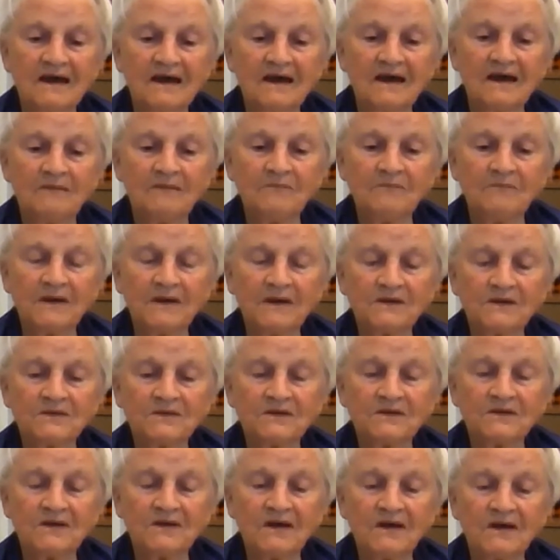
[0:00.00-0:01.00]
but
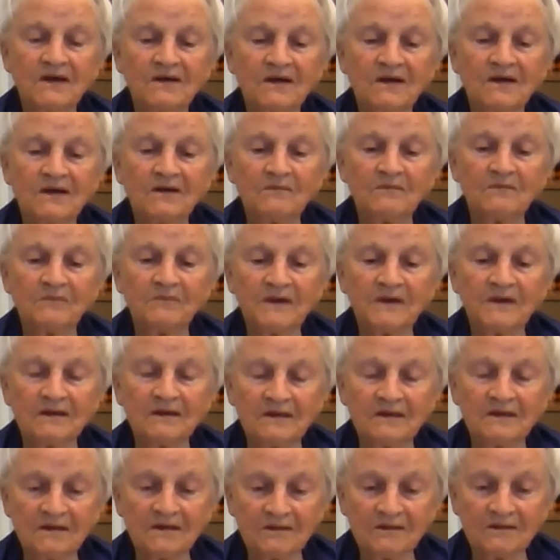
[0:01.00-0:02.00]
on
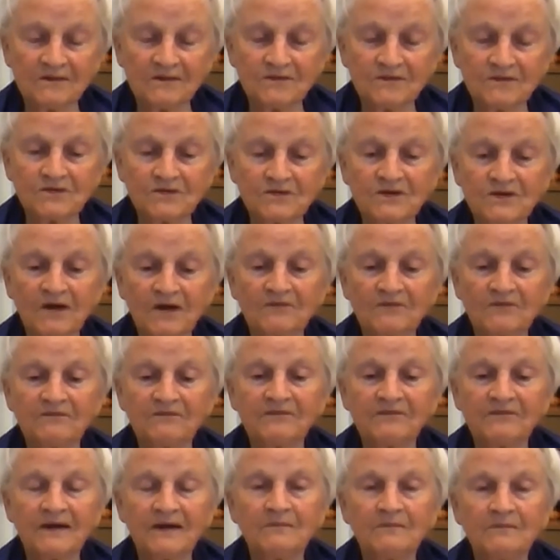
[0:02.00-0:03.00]
beginning to start a
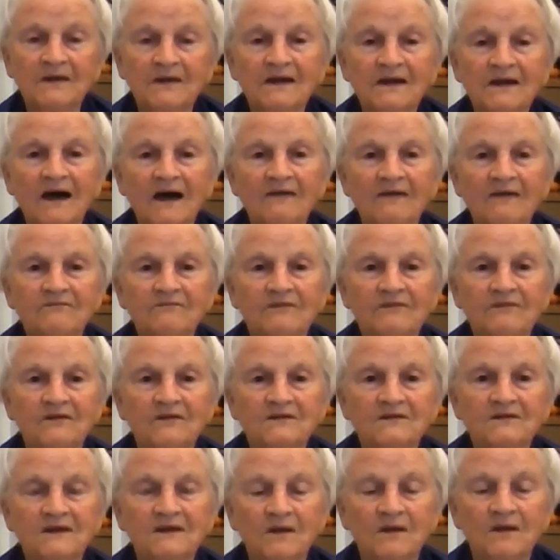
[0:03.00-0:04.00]
family, I
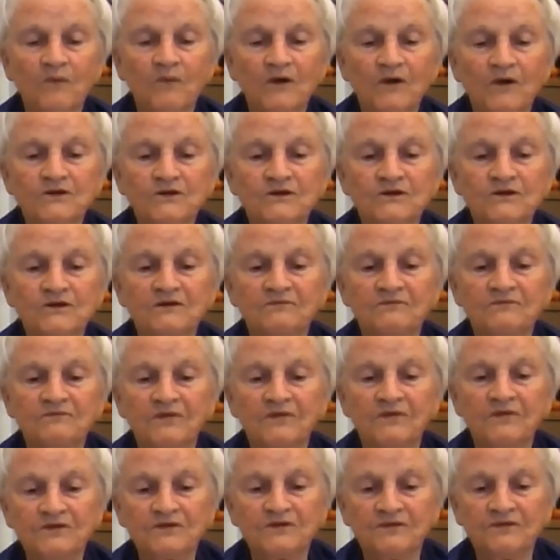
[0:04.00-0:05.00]
felt that I wanted to
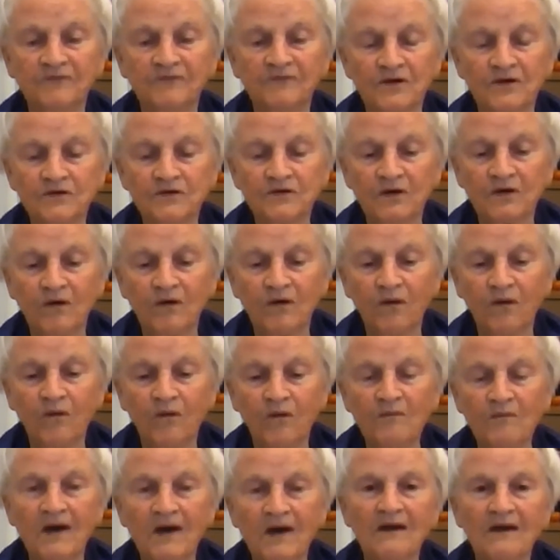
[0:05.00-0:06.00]
devote all
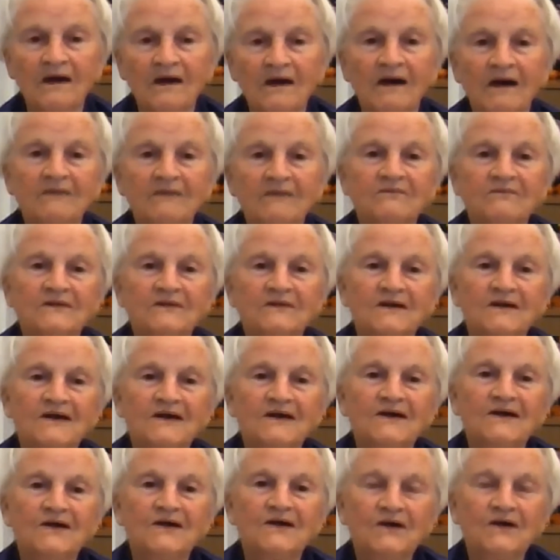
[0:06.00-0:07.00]
my life
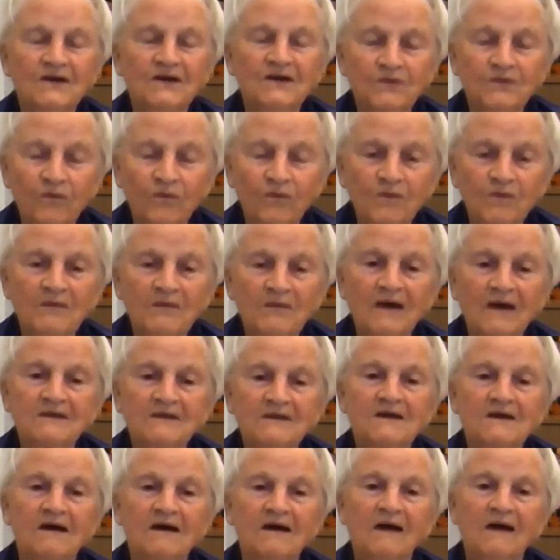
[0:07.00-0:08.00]
and all my
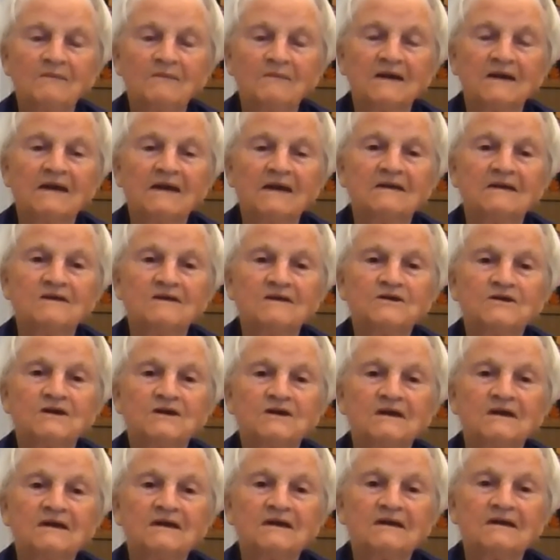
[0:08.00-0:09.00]
time and
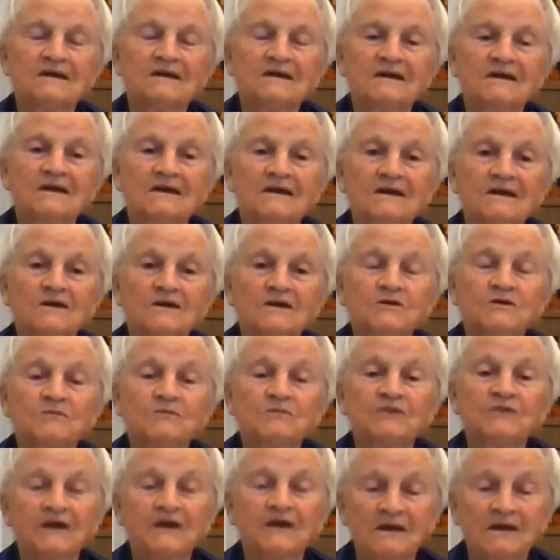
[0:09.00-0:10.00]
energy to
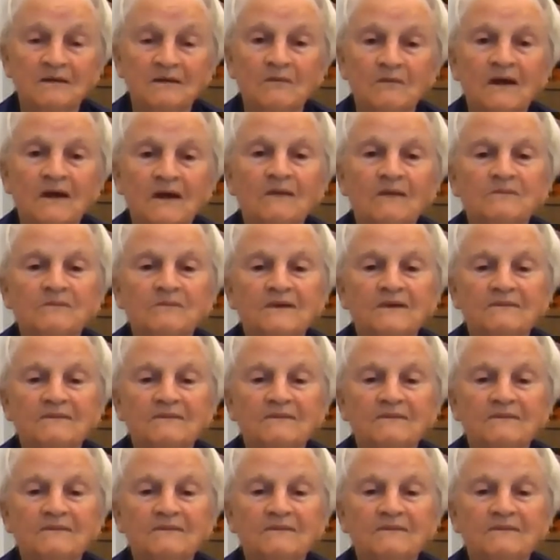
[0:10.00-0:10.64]
bringing them up.